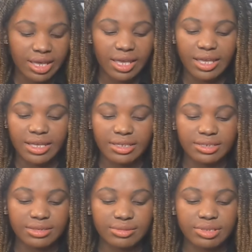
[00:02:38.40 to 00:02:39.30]
and
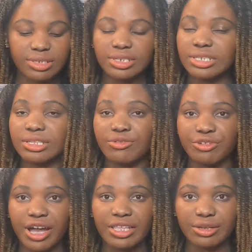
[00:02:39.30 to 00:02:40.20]
it's literally the
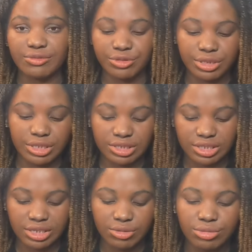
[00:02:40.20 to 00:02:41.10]
final for the
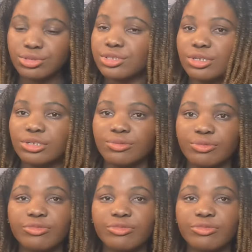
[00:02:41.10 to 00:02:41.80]
three who's gonna